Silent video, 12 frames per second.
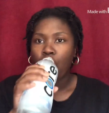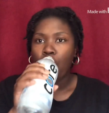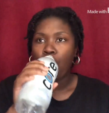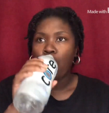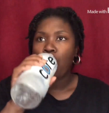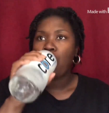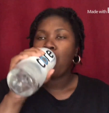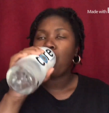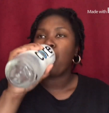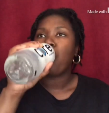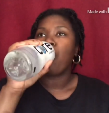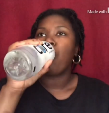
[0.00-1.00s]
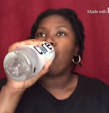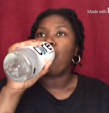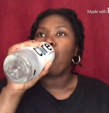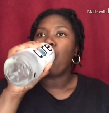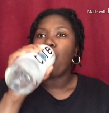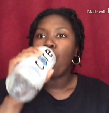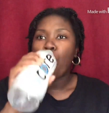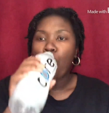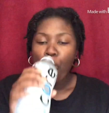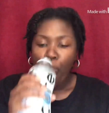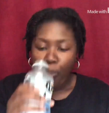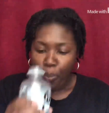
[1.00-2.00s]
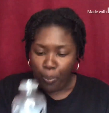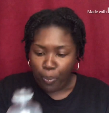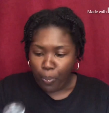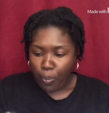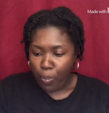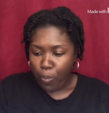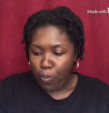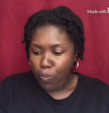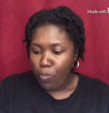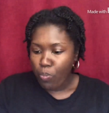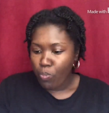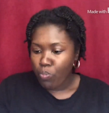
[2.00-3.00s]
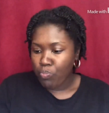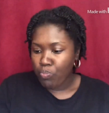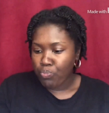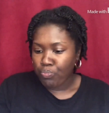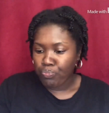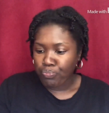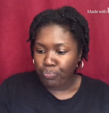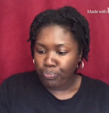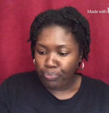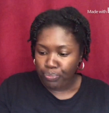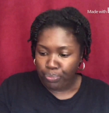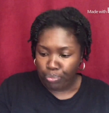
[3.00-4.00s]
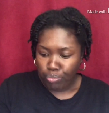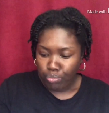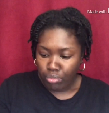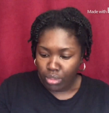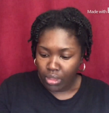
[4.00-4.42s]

(silence)